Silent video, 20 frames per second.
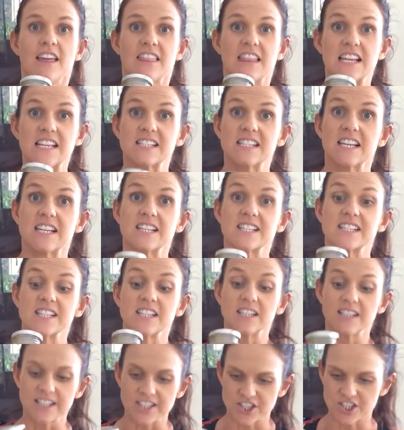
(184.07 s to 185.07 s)
This is
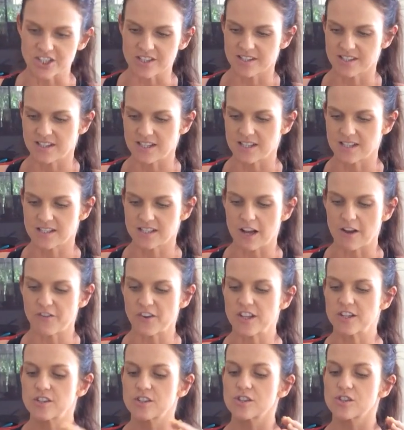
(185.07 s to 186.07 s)
delicious, this stuff.
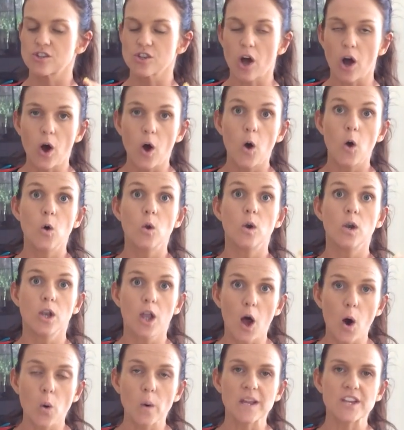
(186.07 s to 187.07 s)
It's so
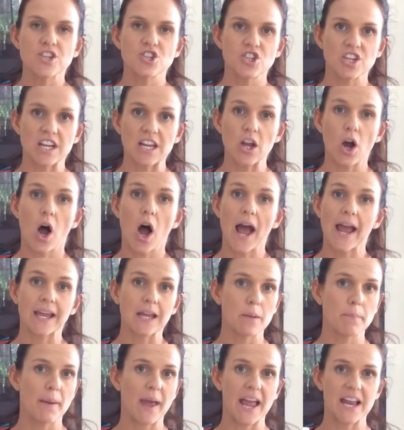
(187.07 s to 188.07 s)
low in GI
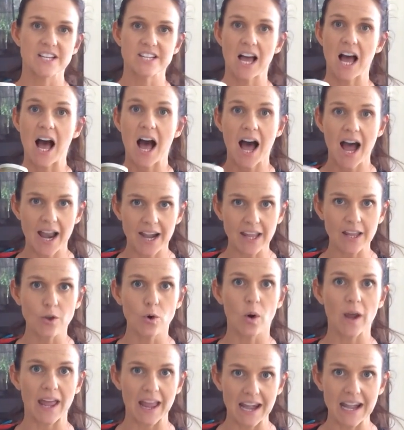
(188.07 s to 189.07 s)
compared to honey
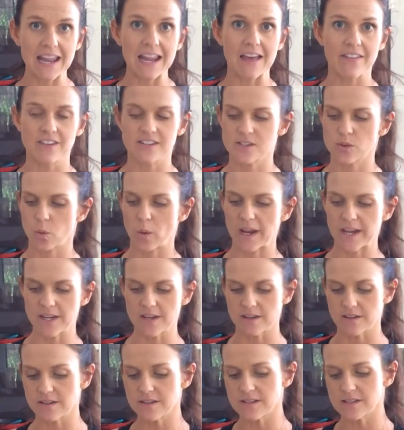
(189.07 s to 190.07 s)
or any other
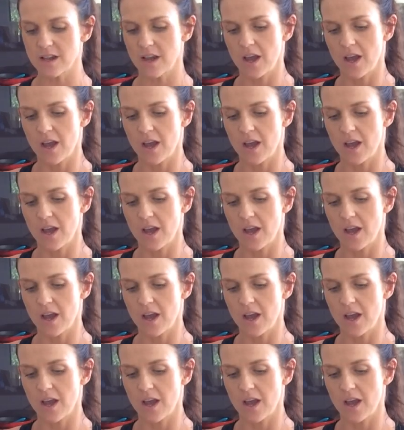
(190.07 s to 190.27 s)
sweeteners,